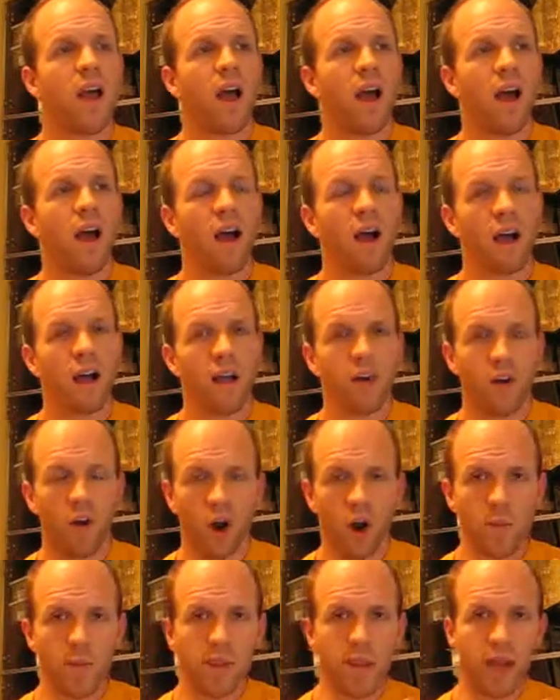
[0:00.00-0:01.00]
an
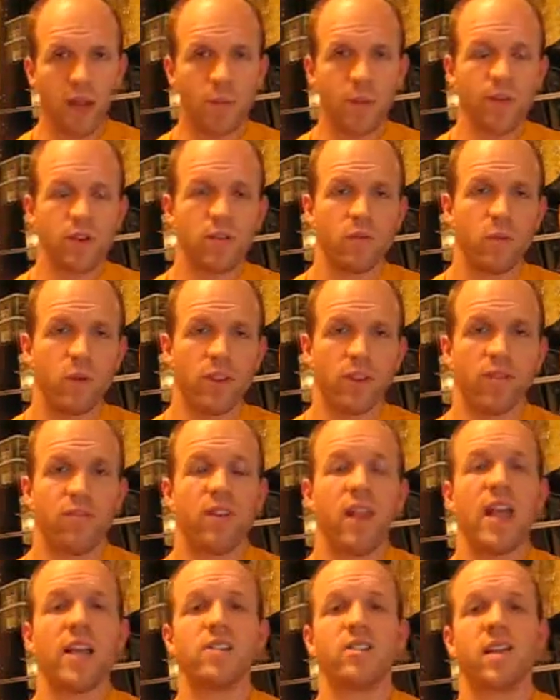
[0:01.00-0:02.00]
army helmet with a
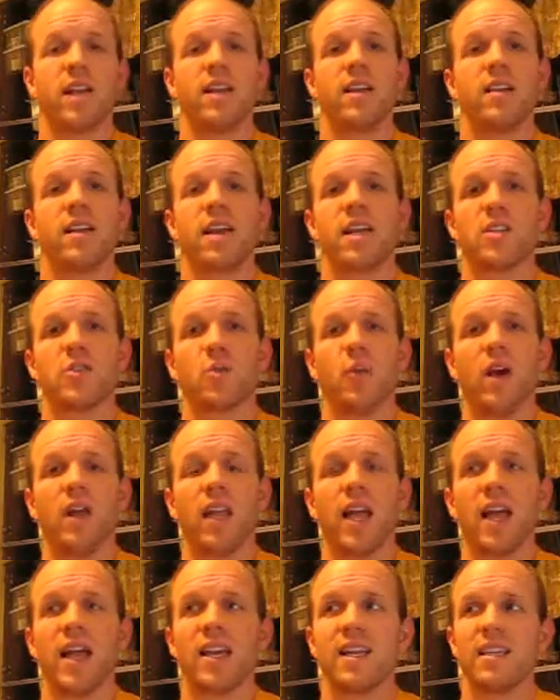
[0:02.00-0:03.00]
flashlight, as well
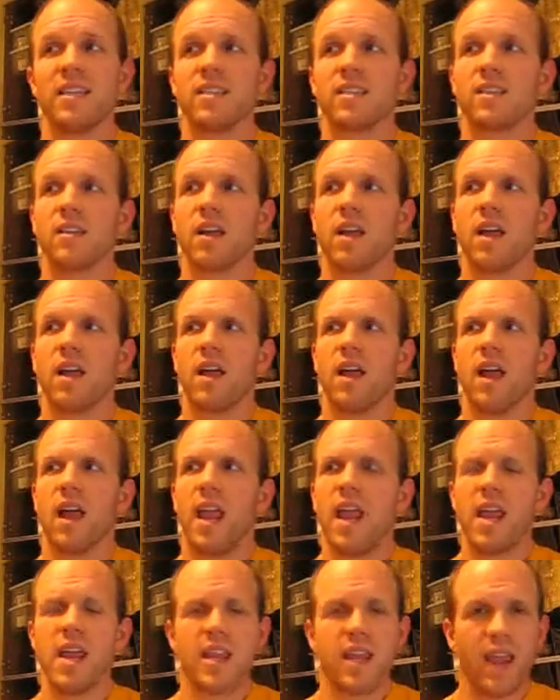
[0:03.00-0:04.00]
as
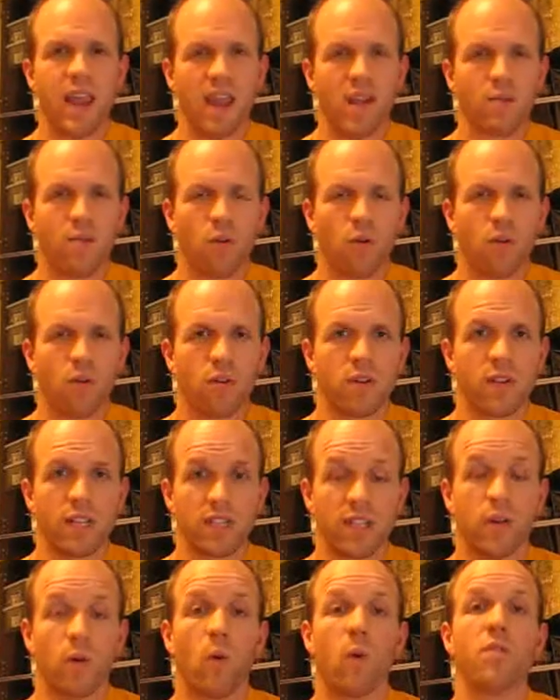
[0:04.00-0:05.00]
a camcorder that's
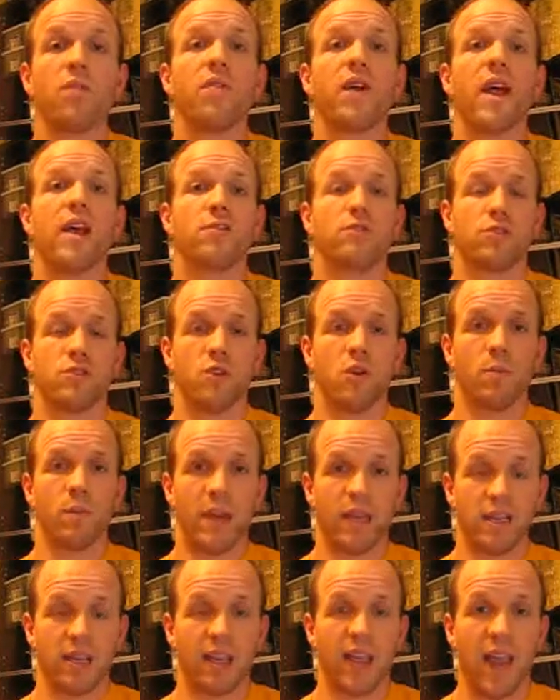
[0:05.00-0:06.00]
like old-fashioned, so it
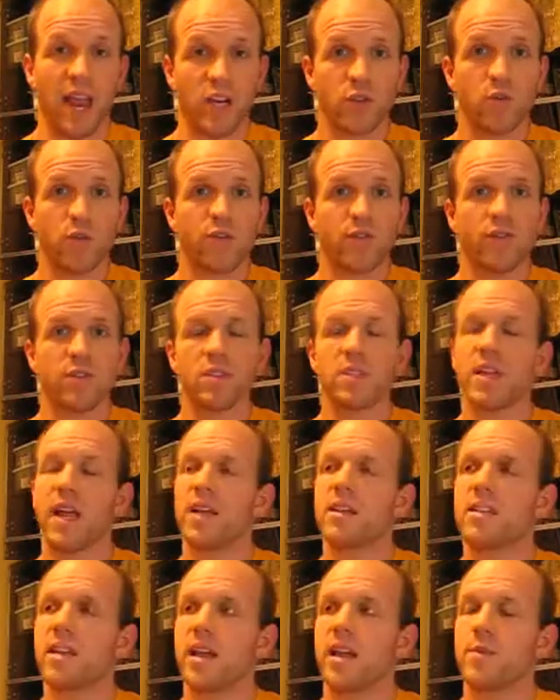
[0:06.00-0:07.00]
makes like actual
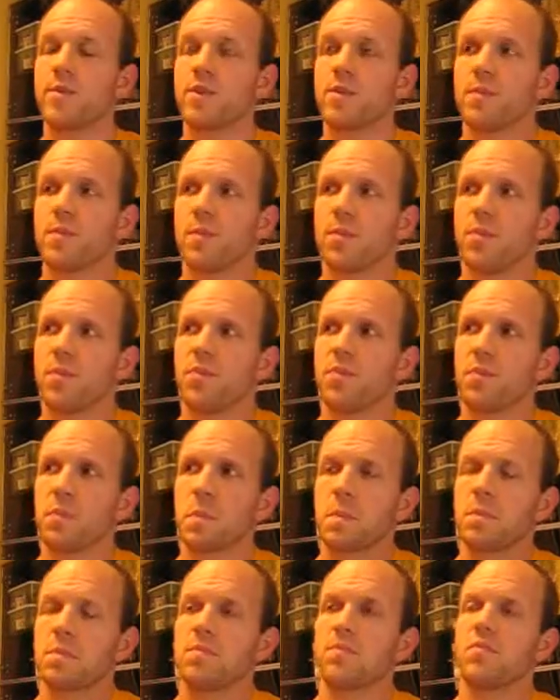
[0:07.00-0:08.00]
full-size tapes,
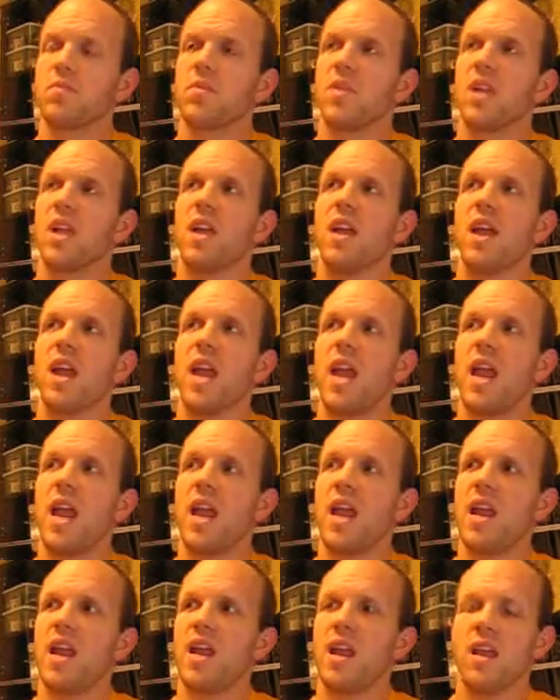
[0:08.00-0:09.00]

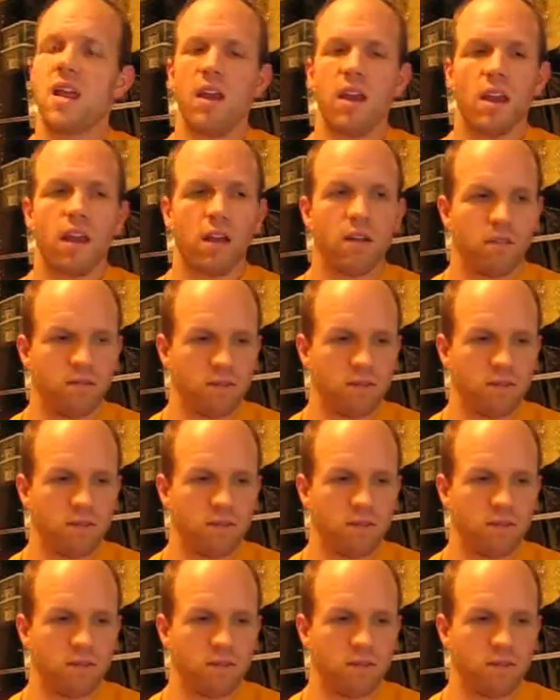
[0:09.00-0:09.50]
a